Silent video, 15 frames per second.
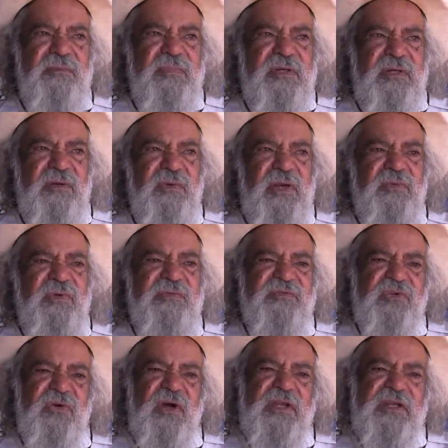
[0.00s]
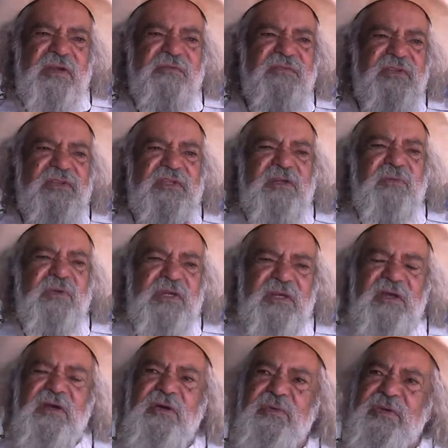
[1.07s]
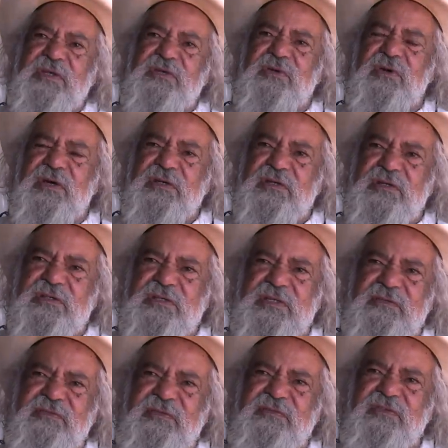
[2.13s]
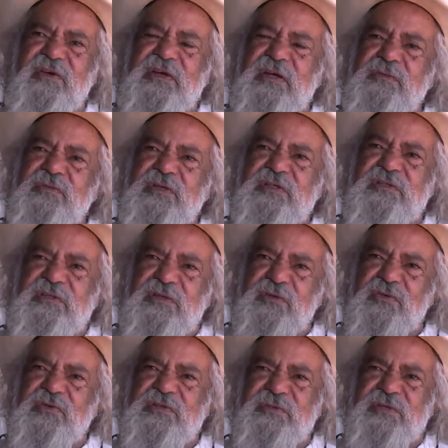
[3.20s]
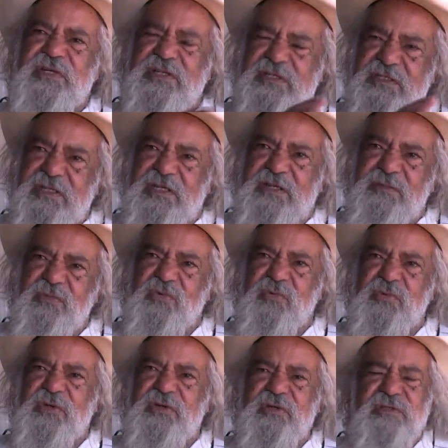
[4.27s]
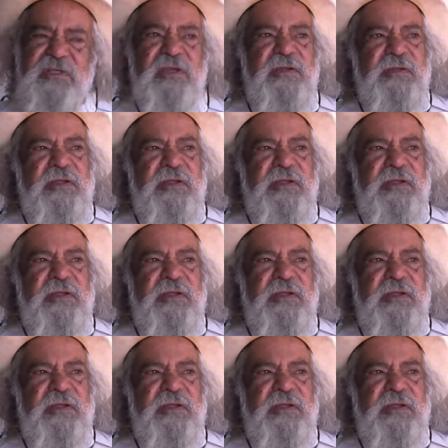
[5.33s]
But when we've tried everything we know, we try to see if we find out what's the cause of it, and he's getting more worse.